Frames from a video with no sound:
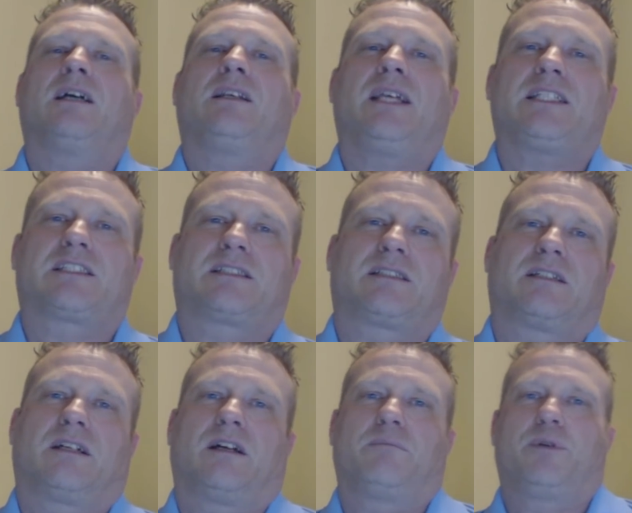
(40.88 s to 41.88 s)
let's
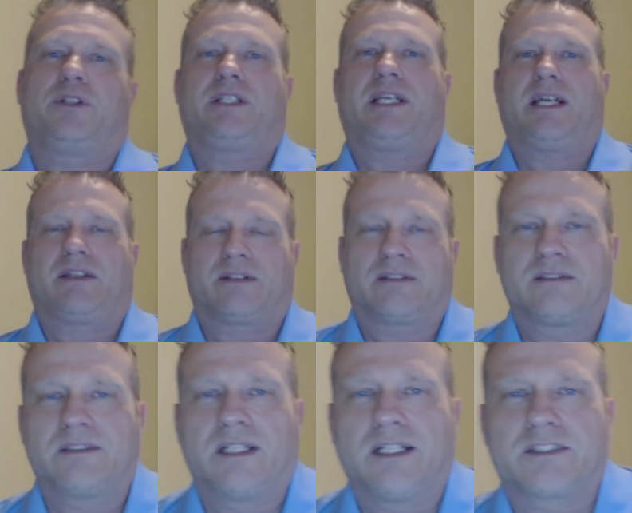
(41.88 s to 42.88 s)
put
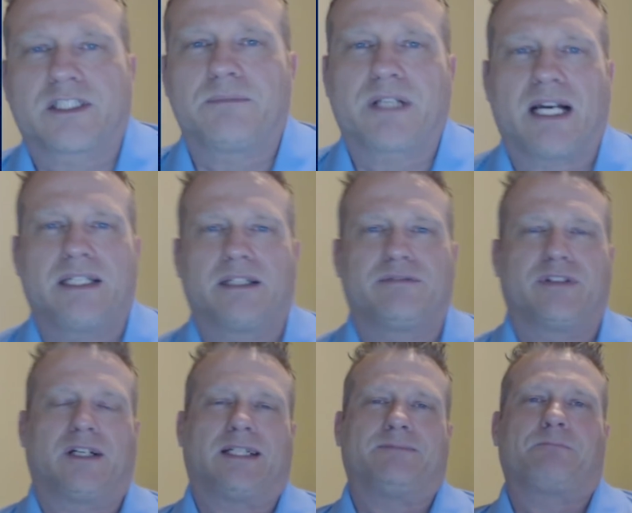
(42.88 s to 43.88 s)
together some kind
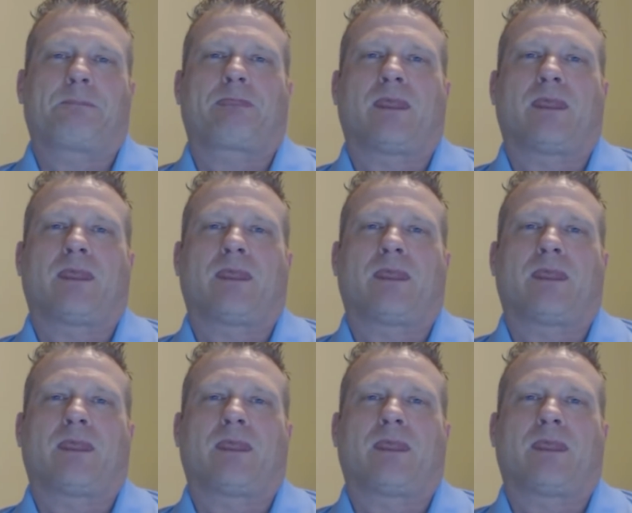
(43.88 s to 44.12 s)
of